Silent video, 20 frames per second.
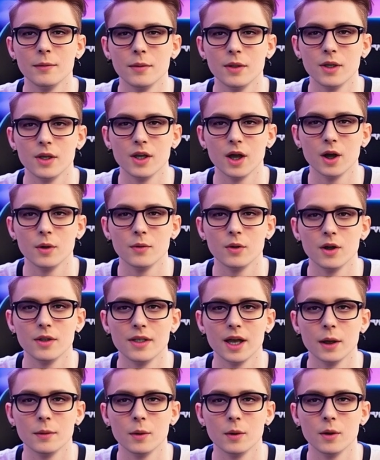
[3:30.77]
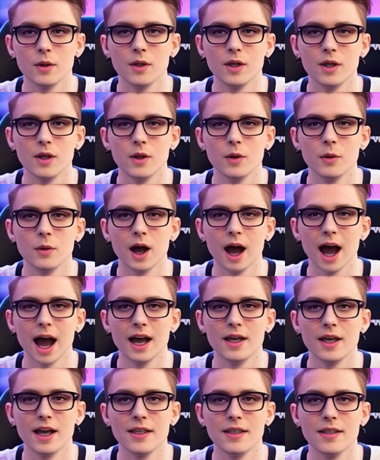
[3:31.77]
So, for example, if you
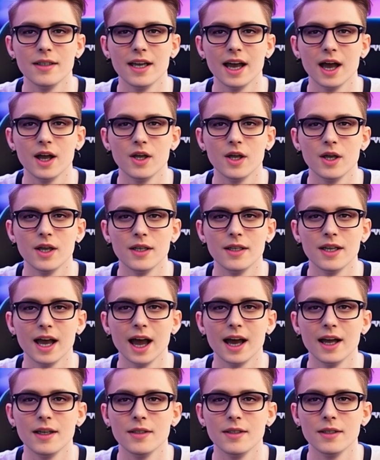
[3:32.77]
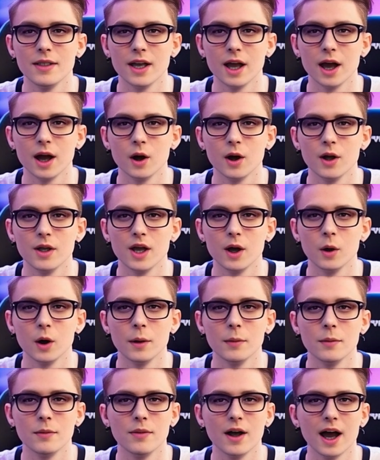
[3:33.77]
had a selection of text, although
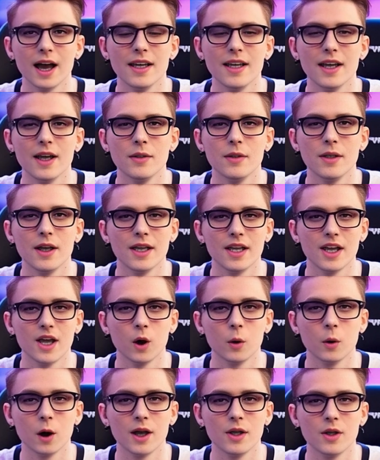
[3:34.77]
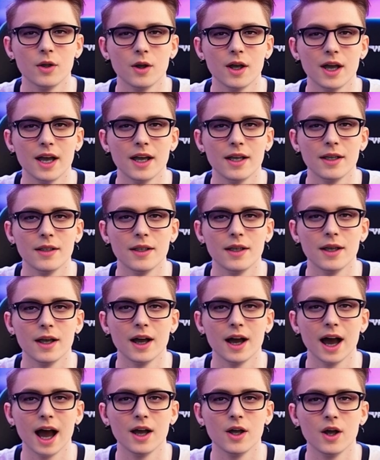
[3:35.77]
I'm finding this quite tricky,
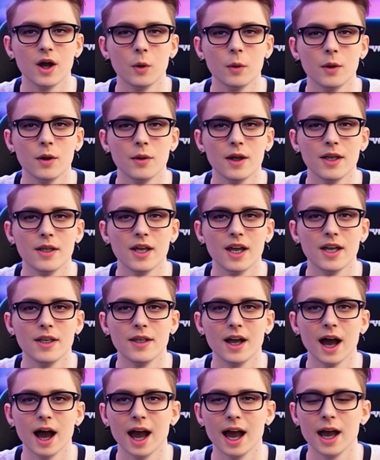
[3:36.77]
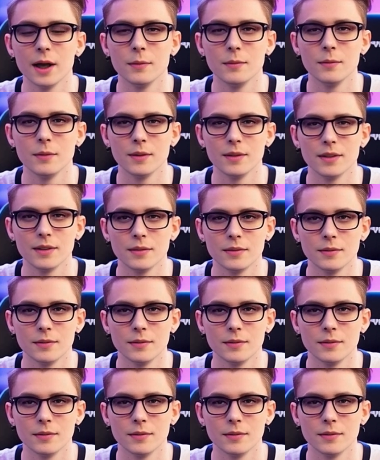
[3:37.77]
I don't know whether it's because I'm